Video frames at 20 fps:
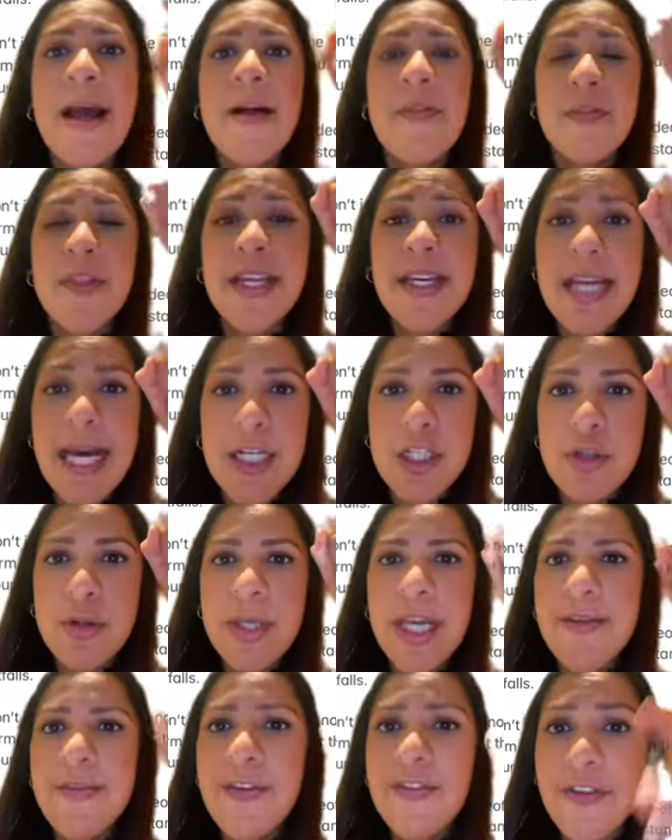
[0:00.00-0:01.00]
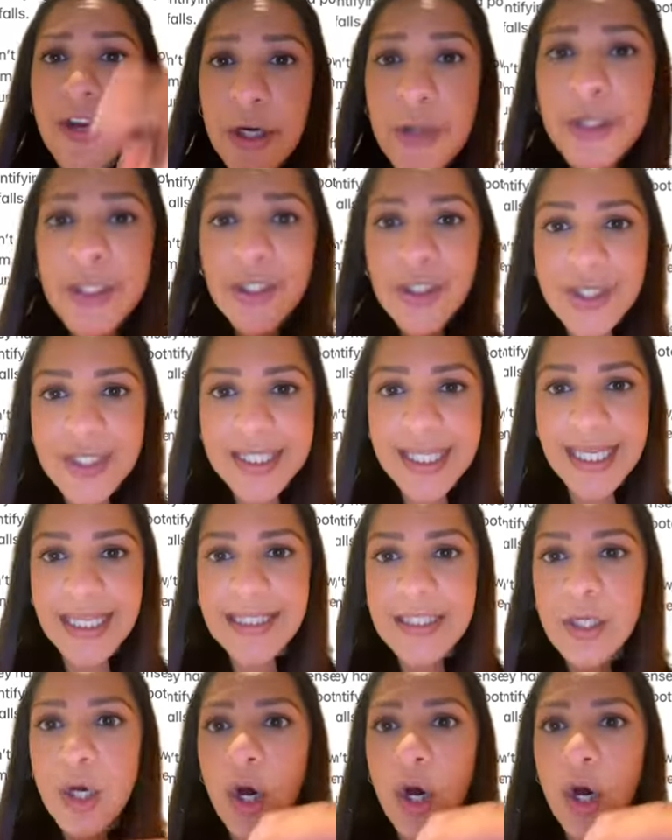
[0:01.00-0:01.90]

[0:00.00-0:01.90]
They naturally have a very good sense